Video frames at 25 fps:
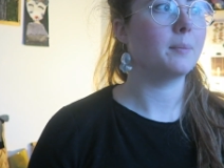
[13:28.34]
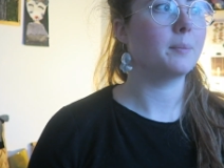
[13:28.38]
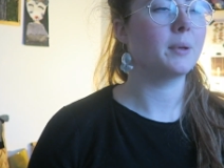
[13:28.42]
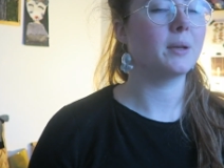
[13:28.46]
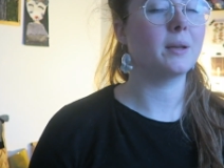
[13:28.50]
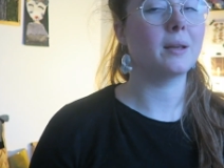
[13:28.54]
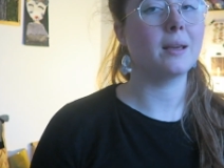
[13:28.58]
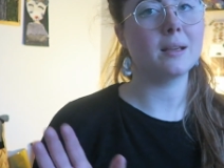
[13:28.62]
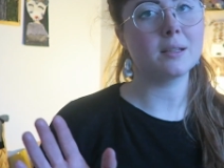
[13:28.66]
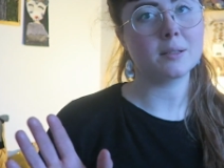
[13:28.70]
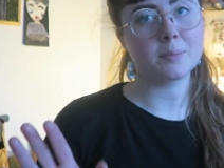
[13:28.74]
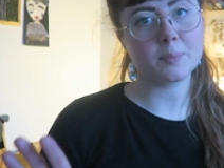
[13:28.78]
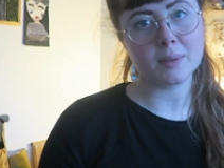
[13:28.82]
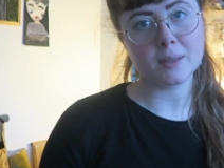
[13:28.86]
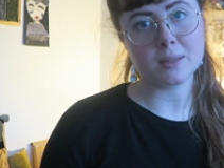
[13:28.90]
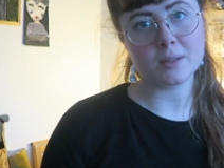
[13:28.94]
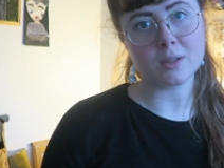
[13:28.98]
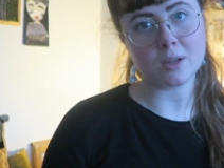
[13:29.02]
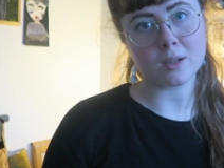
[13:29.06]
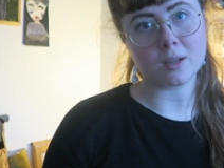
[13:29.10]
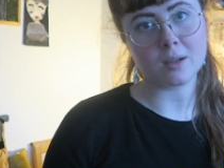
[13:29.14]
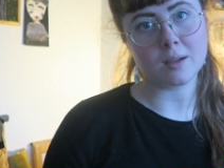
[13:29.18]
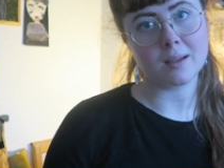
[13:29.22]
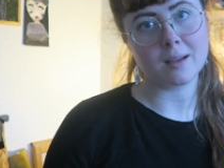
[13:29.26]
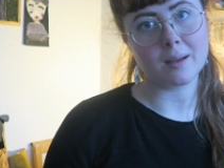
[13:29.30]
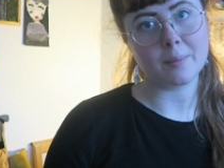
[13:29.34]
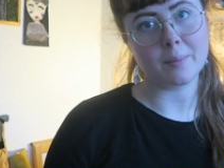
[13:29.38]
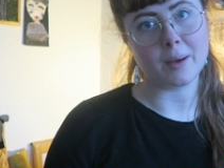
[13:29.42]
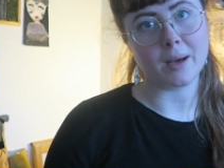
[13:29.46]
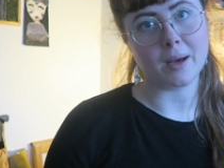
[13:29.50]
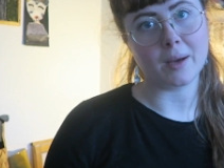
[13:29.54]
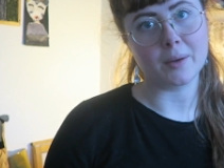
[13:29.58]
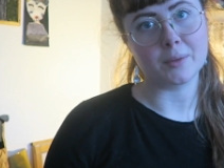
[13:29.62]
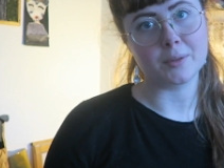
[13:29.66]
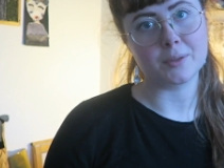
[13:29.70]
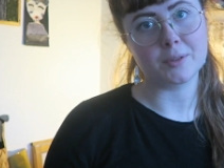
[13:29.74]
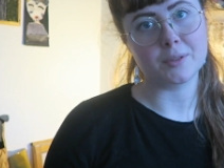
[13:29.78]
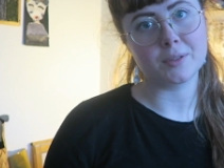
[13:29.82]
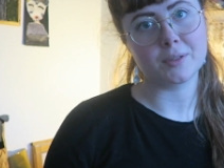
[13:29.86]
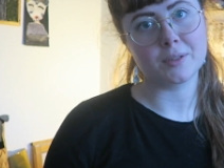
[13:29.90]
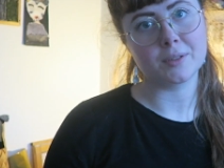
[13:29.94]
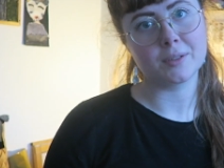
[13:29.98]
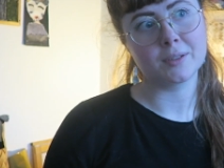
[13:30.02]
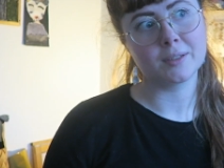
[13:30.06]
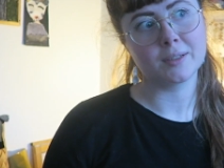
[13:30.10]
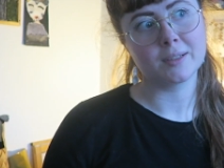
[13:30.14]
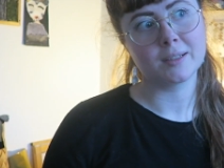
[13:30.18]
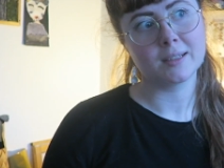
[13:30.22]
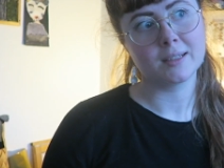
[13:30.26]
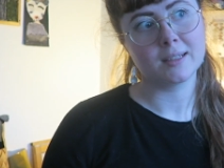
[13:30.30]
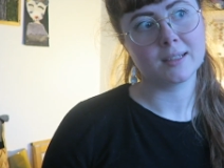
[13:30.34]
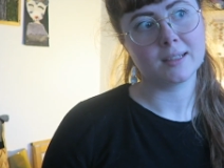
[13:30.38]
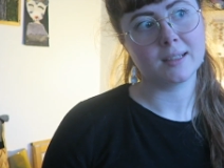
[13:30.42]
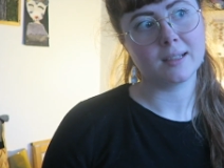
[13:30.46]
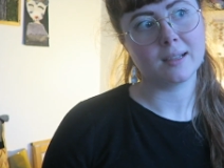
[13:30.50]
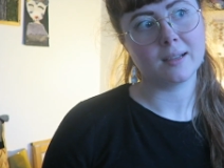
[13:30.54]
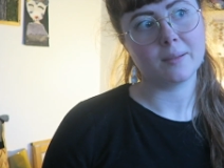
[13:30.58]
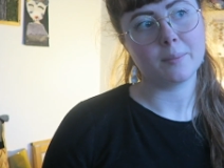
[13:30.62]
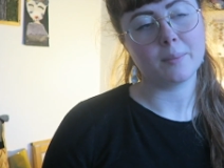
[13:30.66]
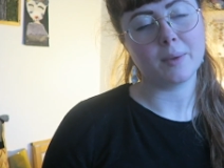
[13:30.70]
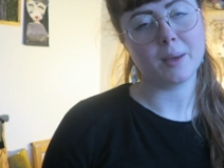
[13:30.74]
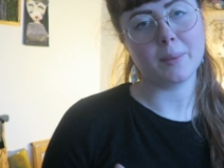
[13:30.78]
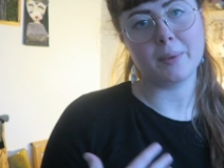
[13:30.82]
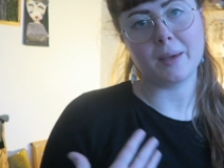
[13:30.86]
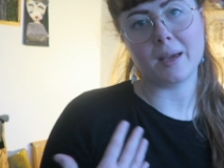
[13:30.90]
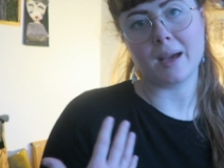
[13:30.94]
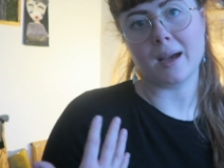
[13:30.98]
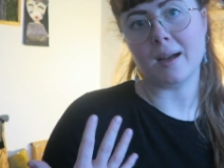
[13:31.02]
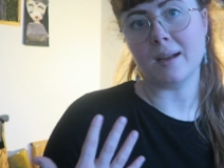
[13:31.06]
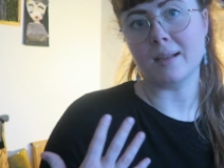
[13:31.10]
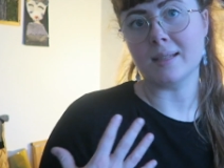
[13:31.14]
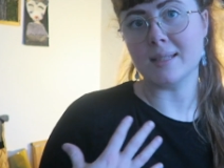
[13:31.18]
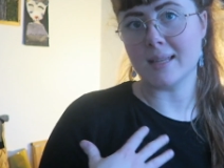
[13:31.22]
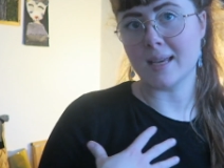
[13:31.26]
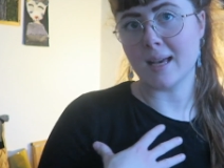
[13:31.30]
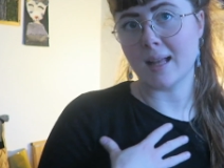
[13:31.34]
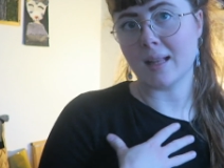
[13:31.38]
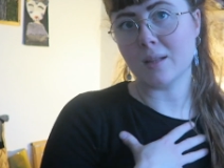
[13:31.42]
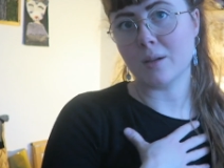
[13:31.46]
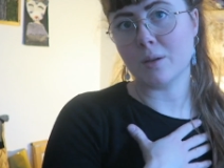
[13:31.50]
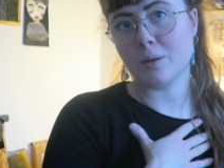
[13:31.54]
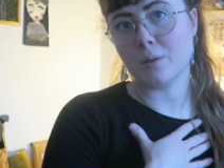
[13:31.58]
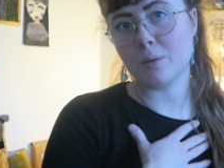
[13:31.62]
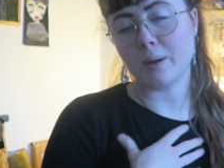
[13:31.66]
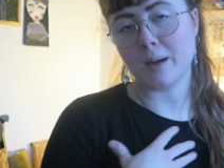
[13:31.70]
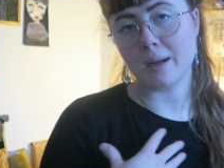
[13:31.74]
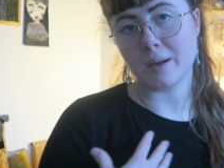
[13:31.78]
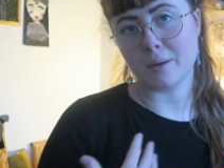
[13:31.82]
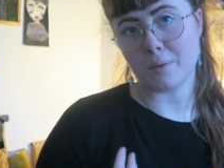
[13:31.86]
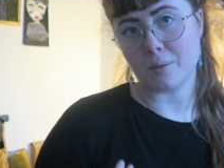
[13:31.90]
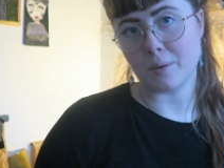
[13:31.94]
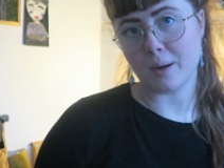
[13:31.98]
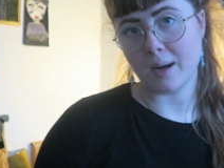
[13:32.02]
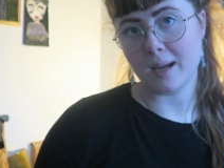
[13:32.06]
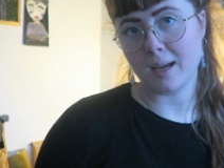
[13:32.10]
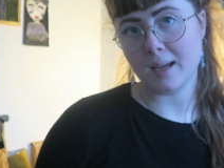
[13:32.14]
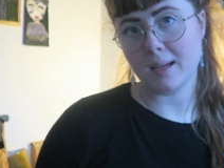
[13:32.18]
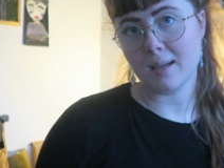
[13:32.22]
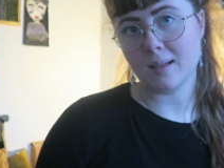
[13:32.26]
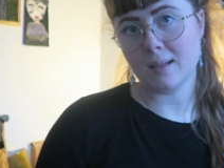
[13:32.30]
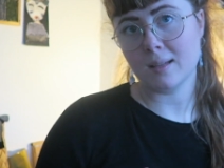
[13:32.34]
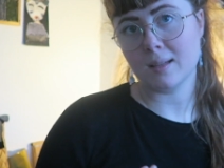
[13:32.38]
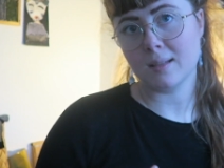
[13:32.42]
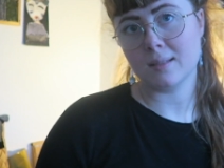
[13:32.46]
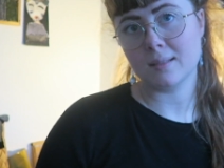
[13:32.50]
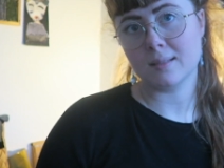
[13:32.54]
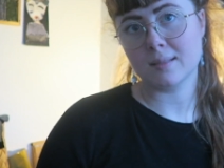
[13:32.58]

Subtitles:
but he's been talking about maybe a yellow and gray,